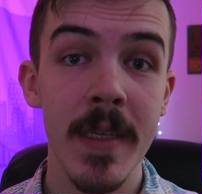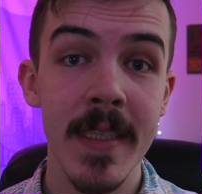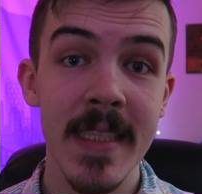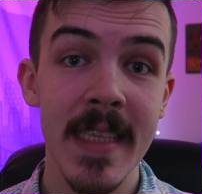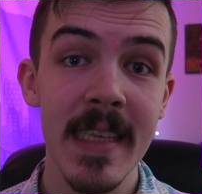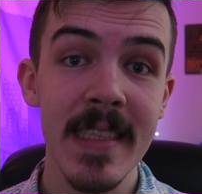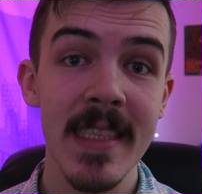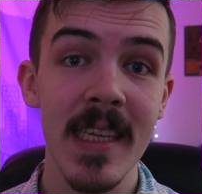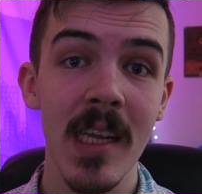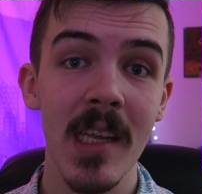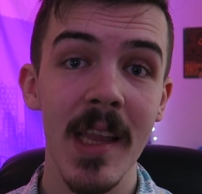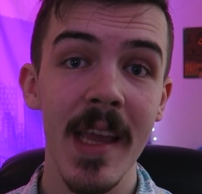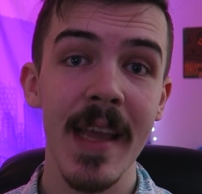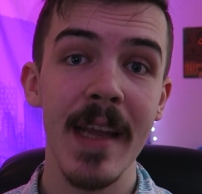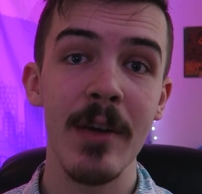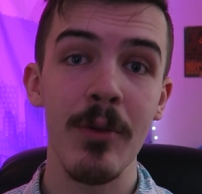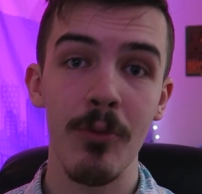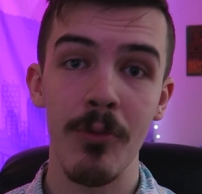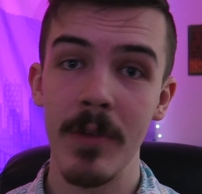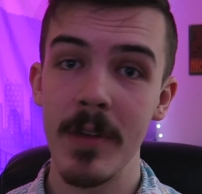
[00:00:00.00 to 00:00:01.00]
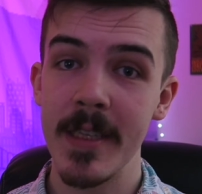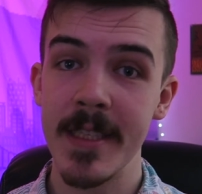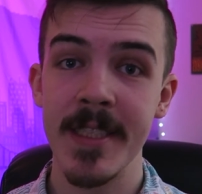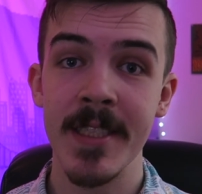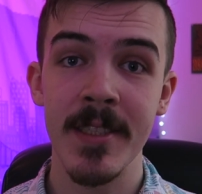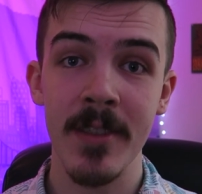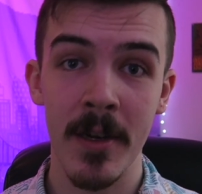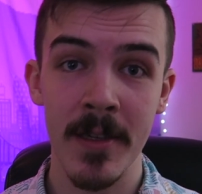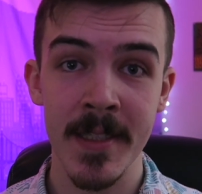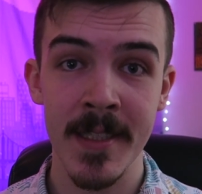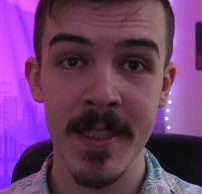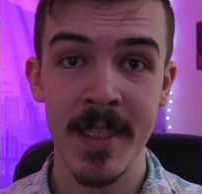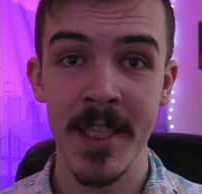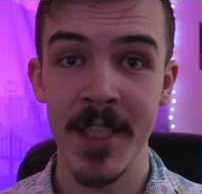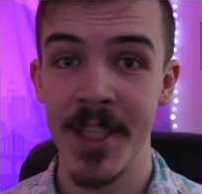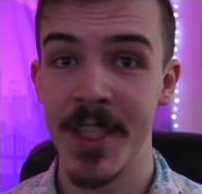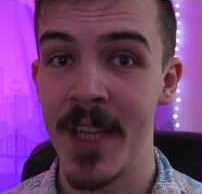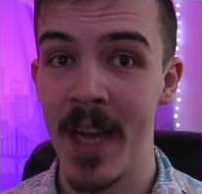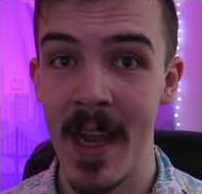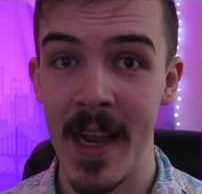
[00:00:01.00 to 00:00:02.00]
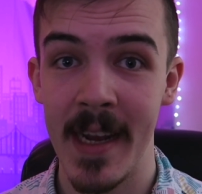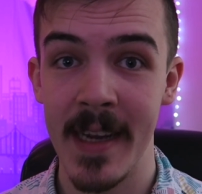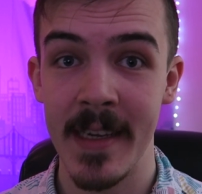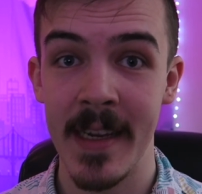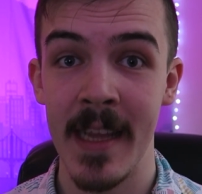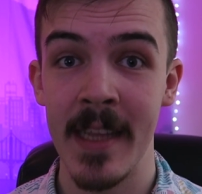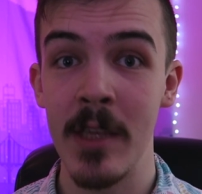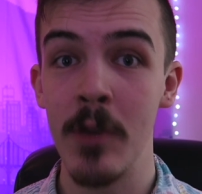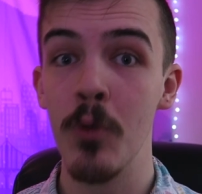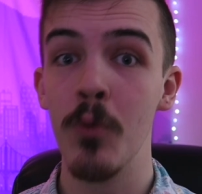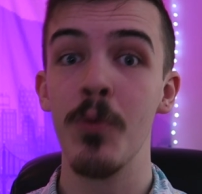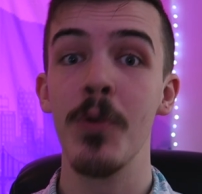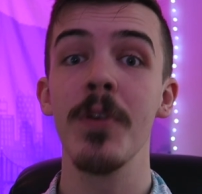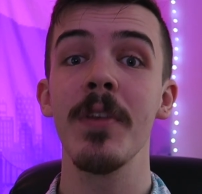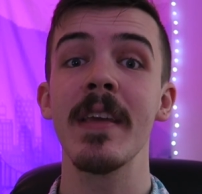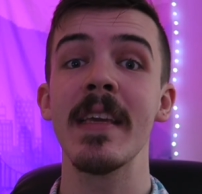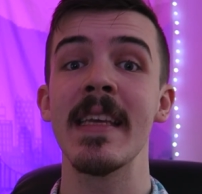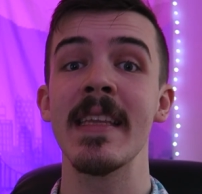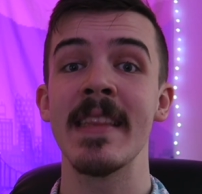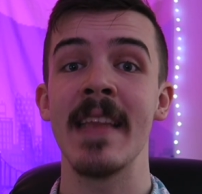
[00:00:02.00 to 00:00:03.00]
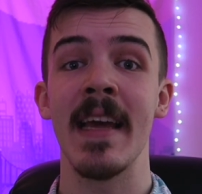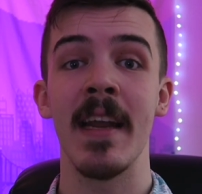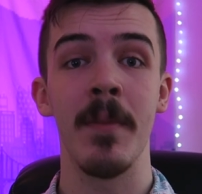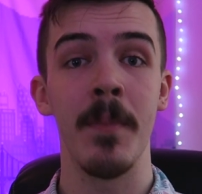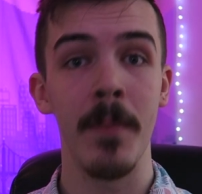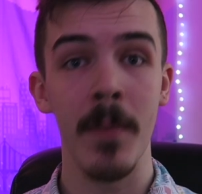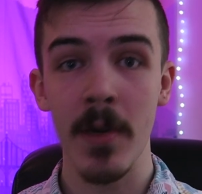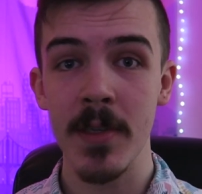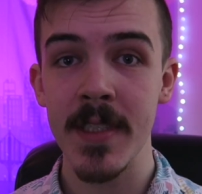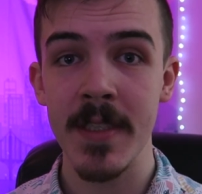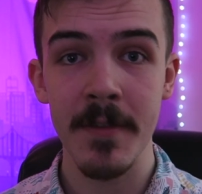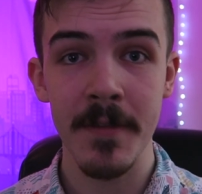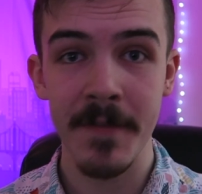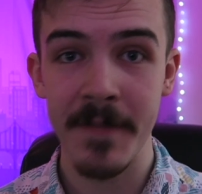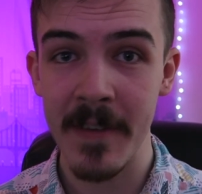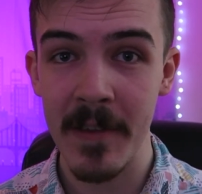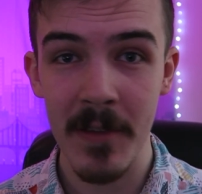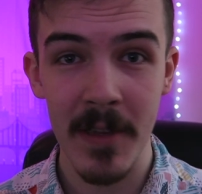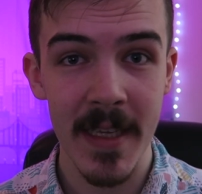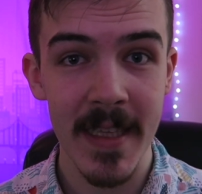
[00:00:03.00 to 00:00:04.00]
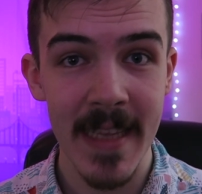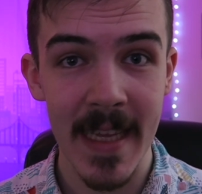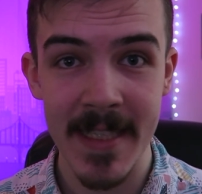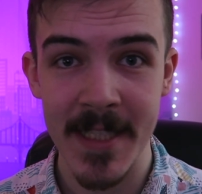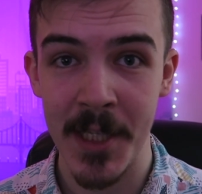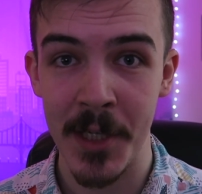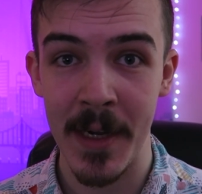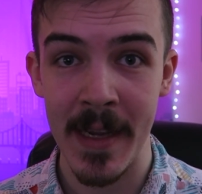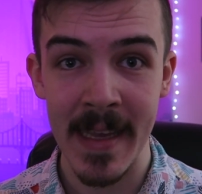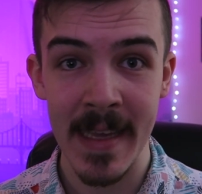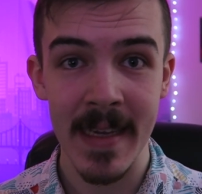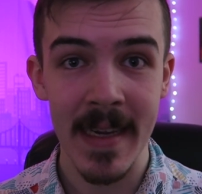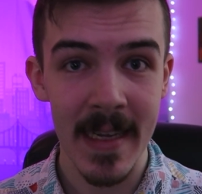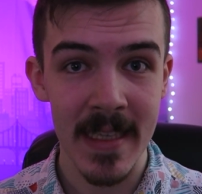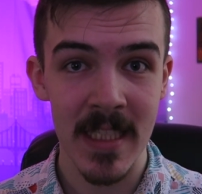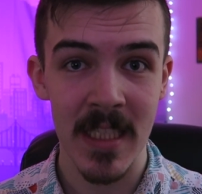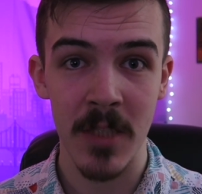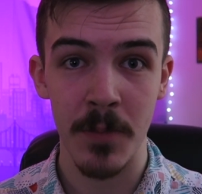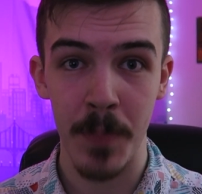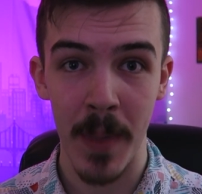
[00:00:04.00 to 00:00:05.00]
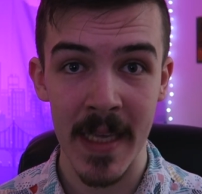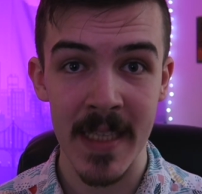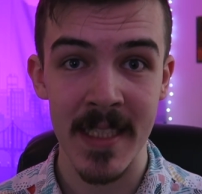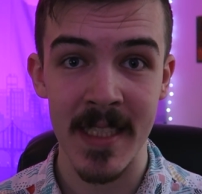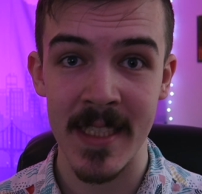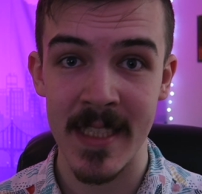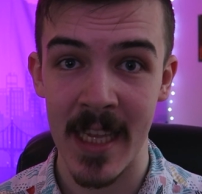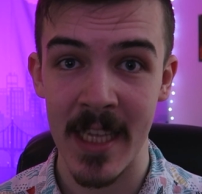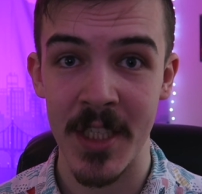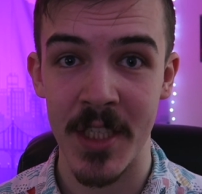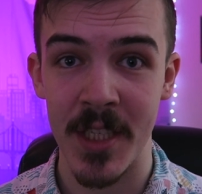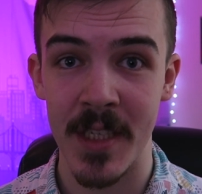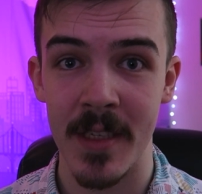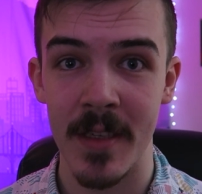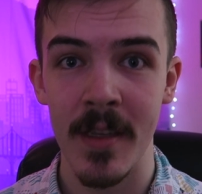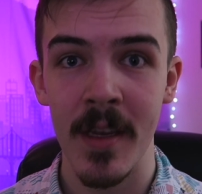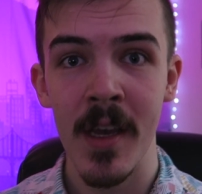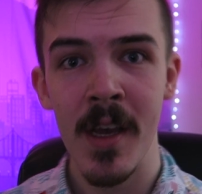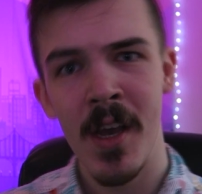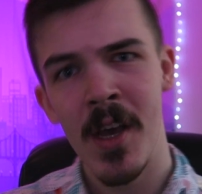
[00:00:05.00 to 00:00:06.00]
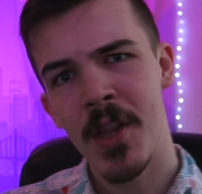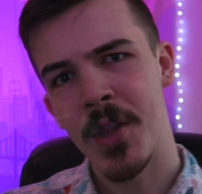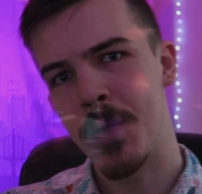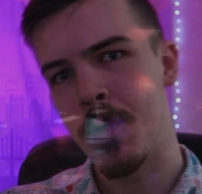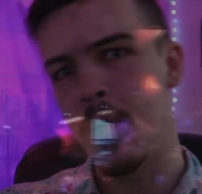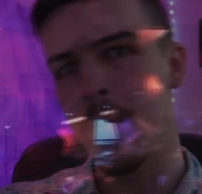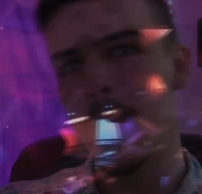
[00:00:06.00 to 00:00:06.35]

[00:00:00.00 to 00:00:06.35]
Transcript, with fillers: when Disneyland really starts to shine, and you really get that immersive feeling that you're in a space station. The